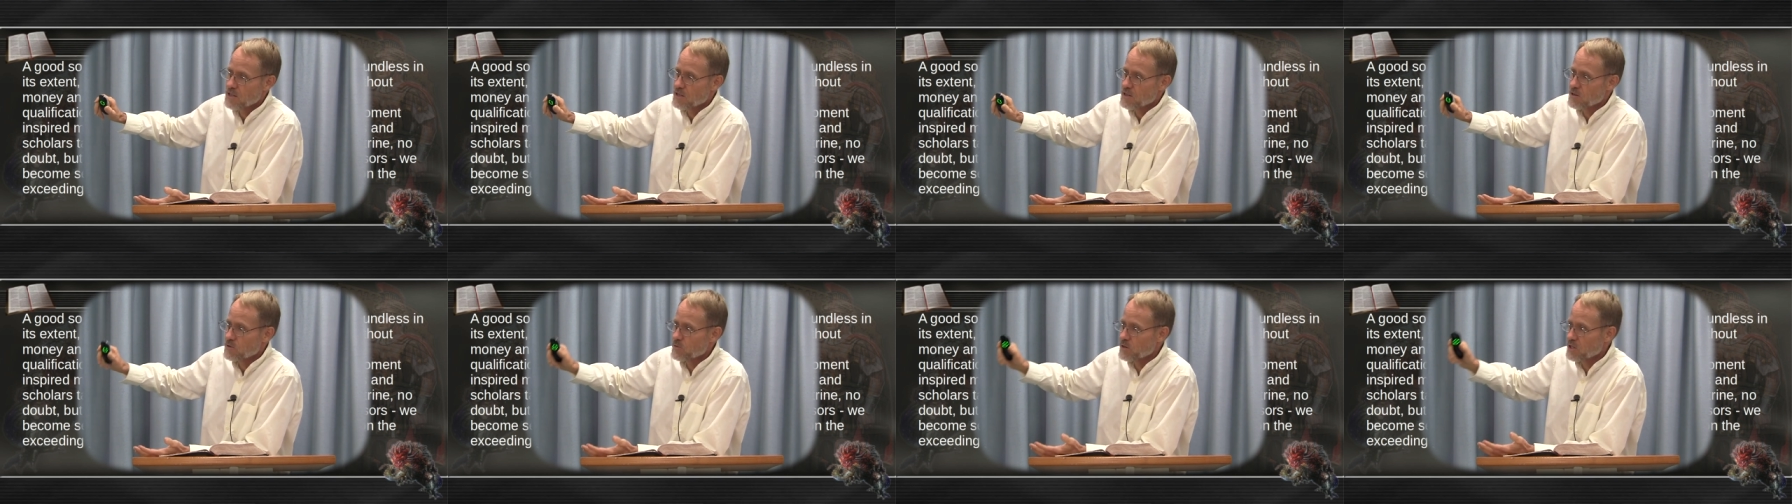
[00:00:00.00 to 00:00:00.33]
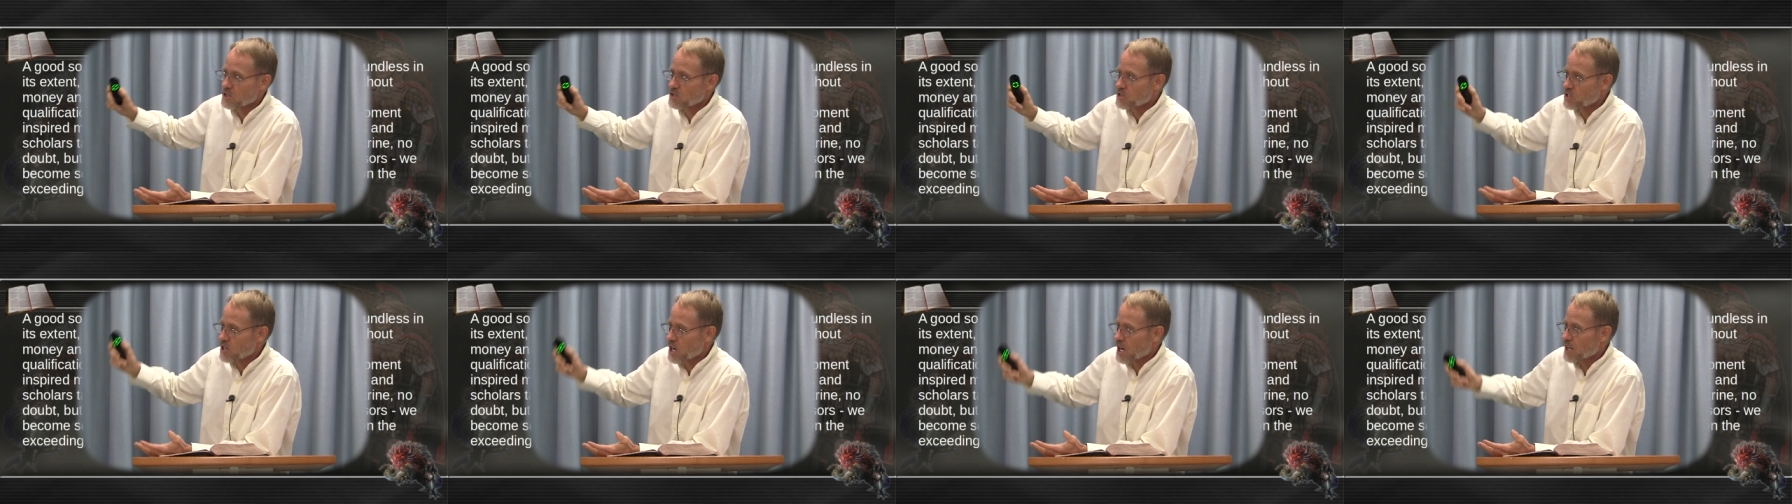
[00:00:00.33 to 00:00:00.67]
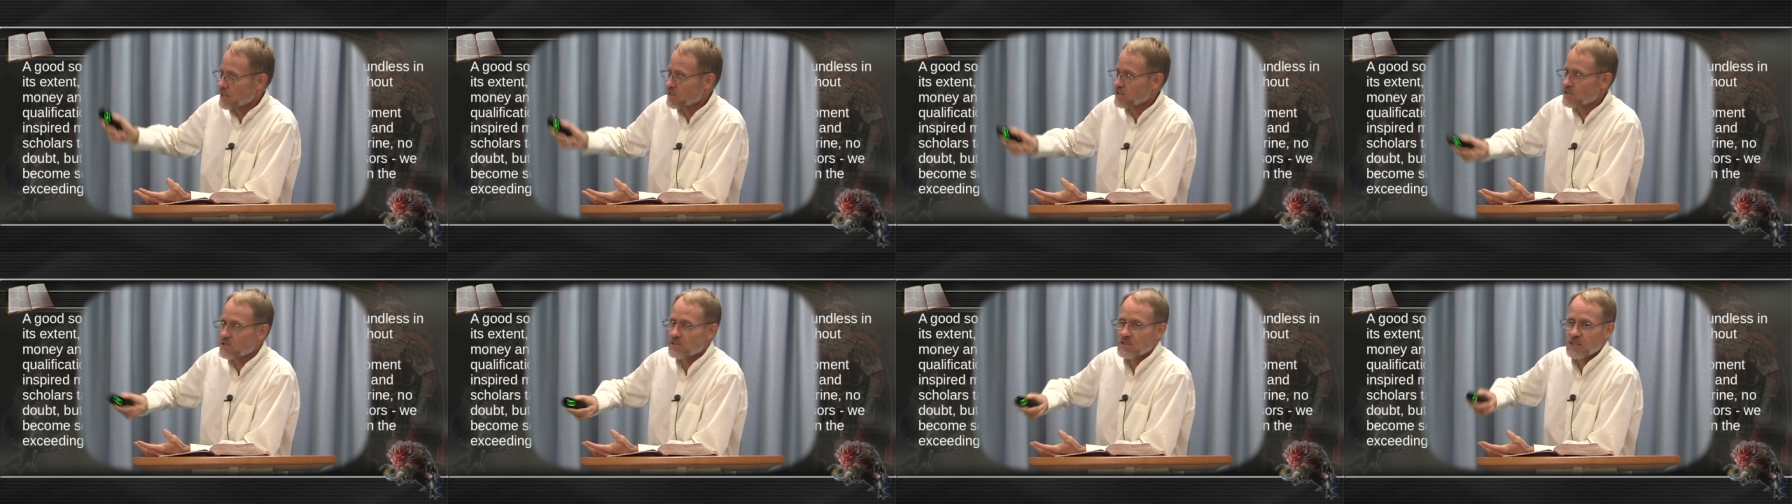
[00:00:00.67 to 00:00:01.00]
when
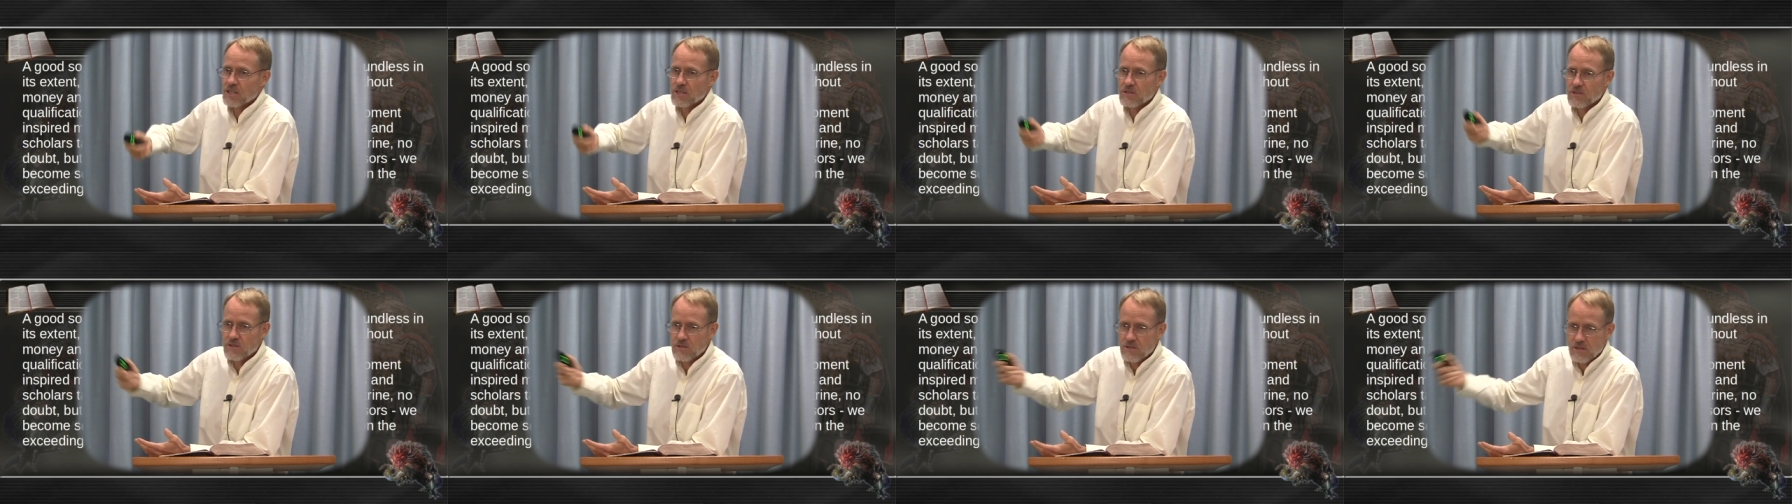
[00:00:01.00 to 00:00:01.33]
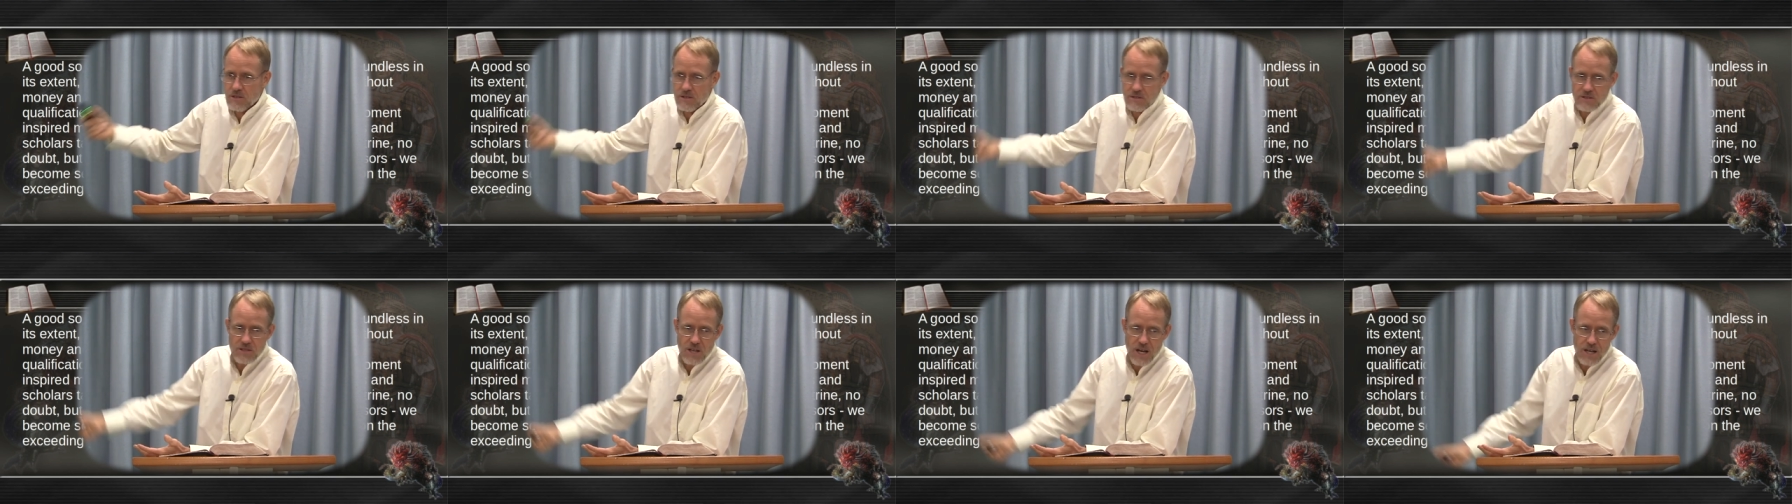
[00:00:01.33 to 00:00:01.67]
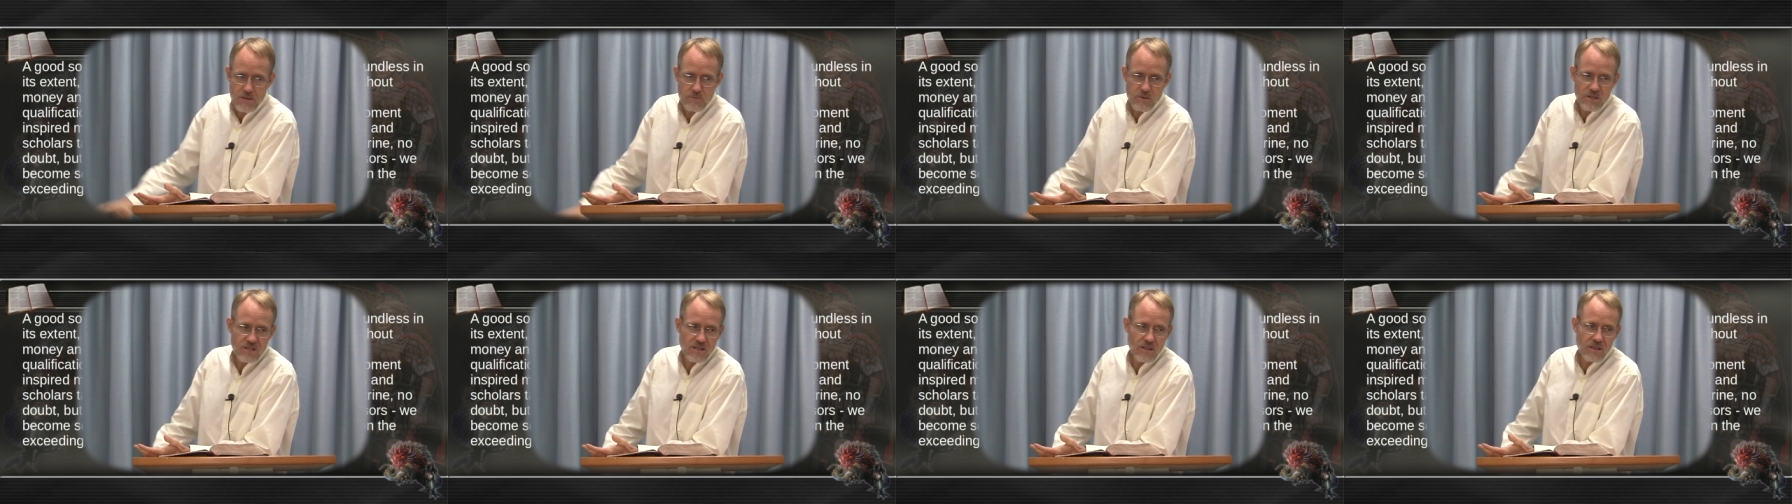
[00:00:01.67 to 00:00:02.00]
John ceased, John was